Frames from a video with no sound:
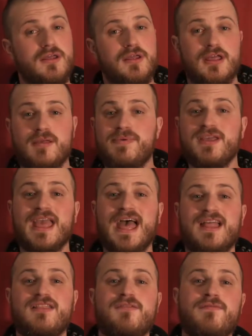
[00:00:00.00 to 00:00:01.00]
It
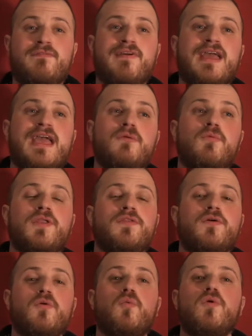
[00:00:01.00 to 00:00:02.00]
began to fade when
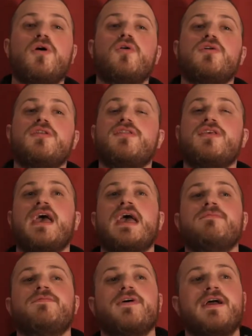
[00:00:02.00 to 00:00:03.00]
the wokes
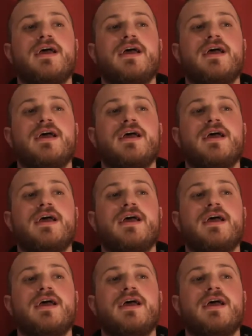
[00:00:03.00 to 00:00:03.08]
came for